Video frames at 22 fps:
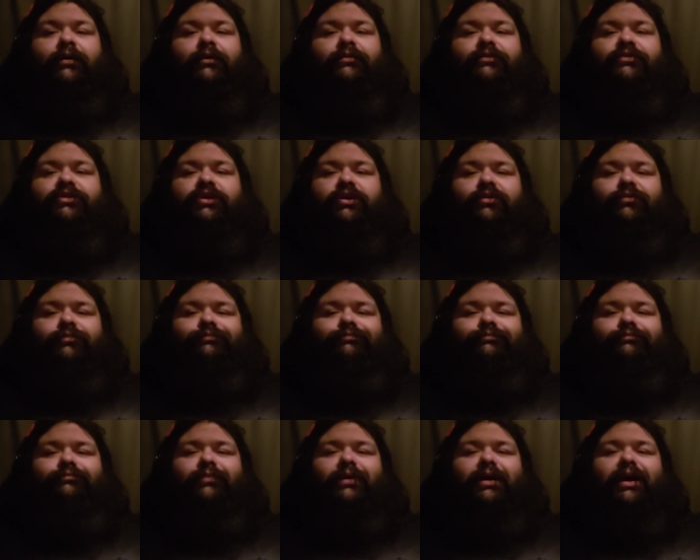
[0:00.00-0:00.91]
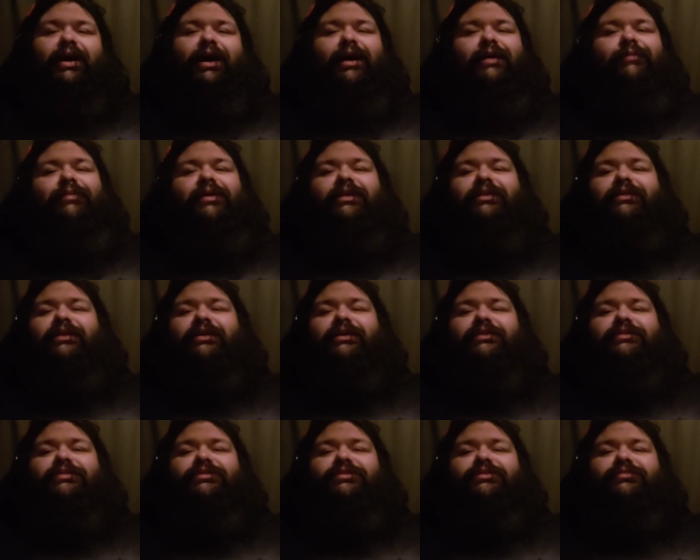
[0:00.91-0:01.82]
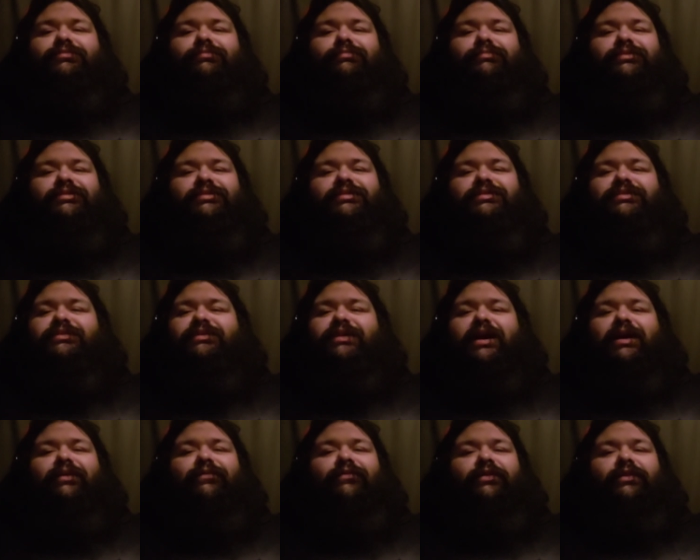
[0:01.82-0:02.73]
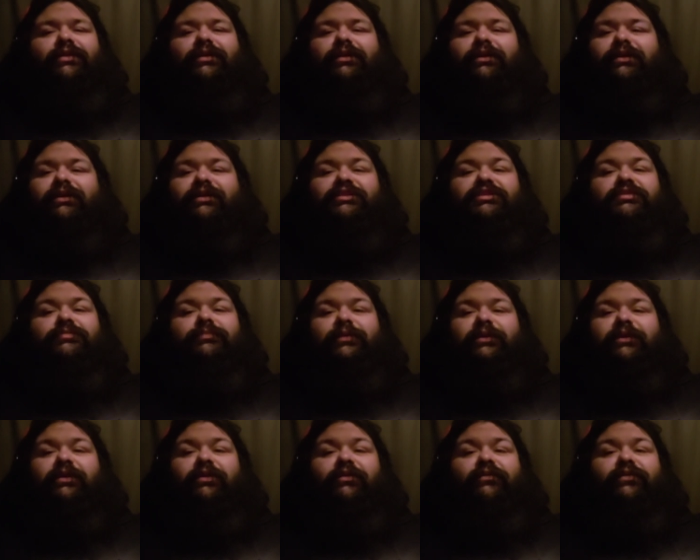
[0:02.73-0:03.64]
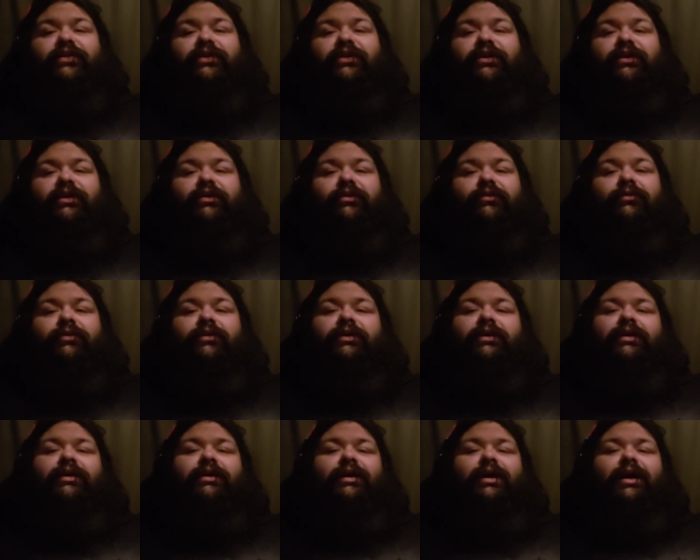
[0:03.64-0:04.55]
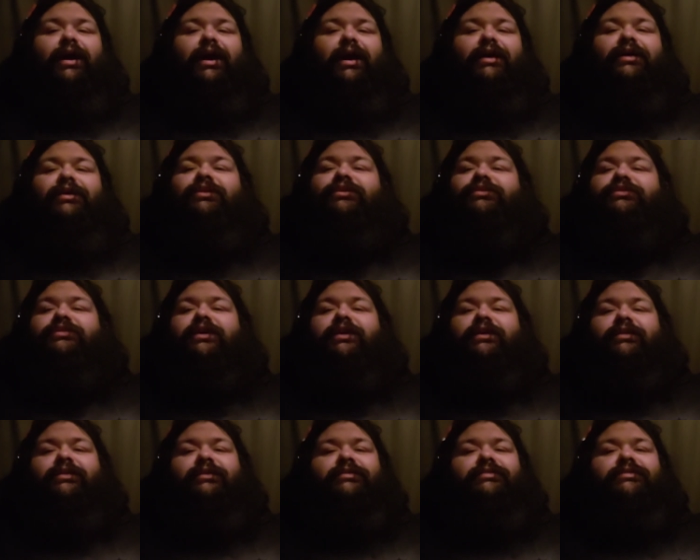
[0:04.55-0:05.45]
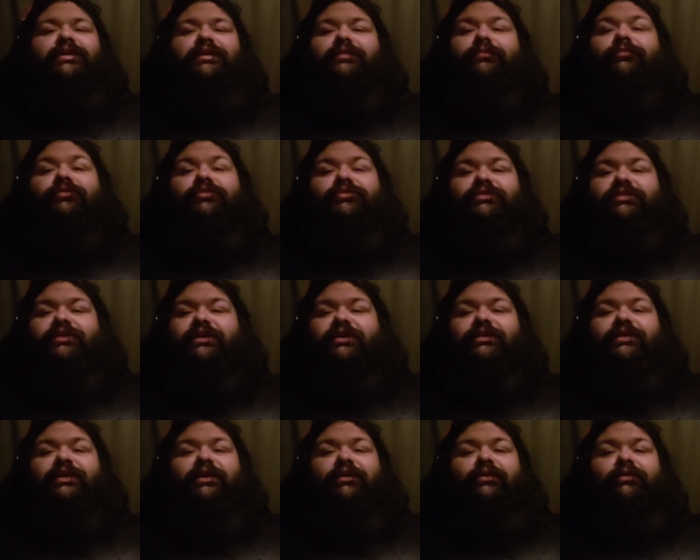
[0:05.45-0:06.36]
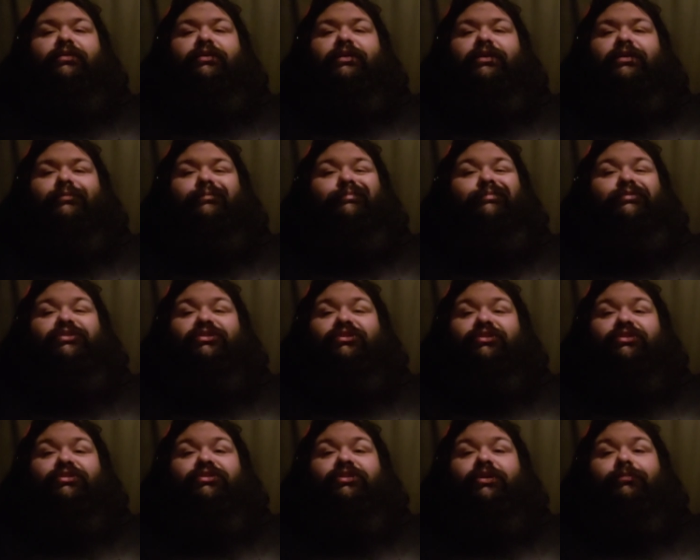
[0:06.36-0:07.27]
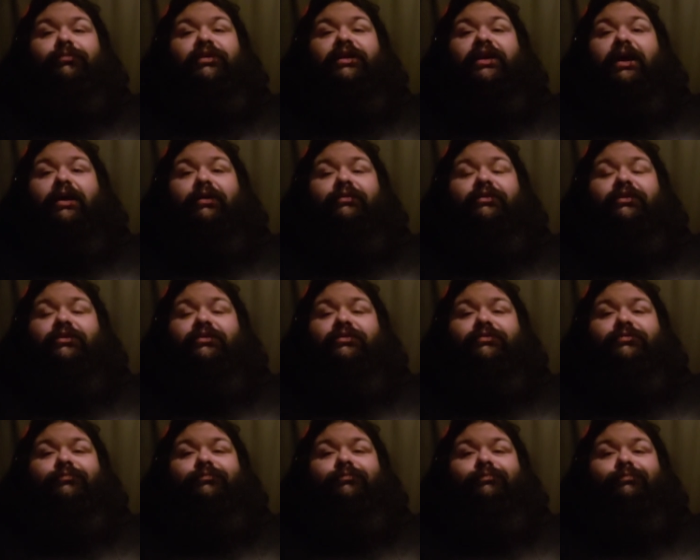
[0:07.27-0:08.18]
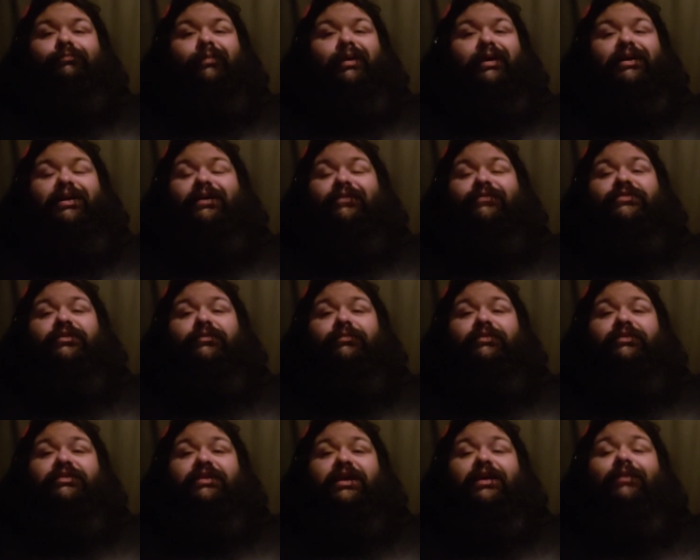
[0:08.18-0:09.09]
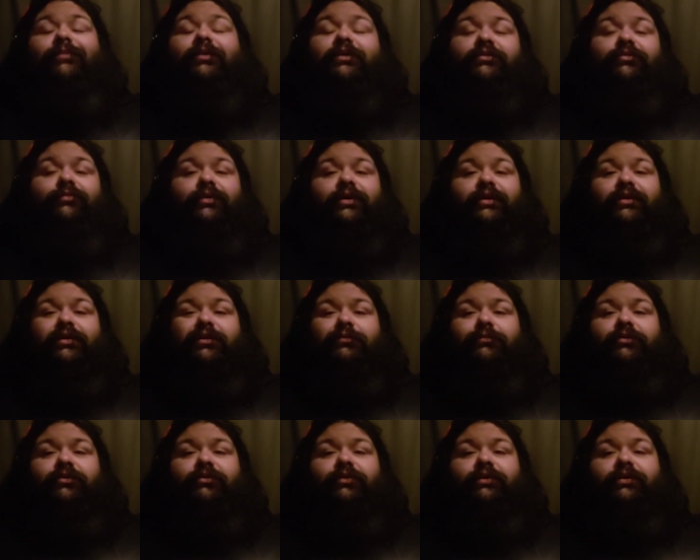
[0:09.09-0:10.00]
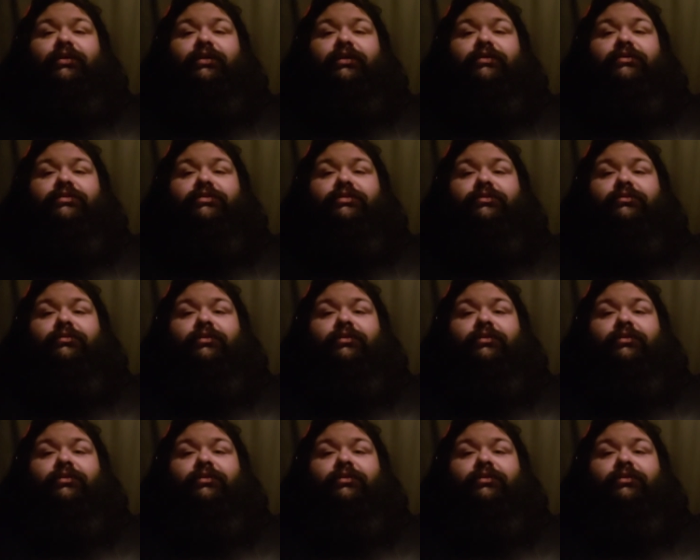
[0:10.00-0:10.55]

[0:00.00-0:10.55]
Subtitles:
So I made this just as kind of a little explainer video. I understand that it's not the most detailed, and I'm sure somebody out there might have something to say about the way that I'm doing this.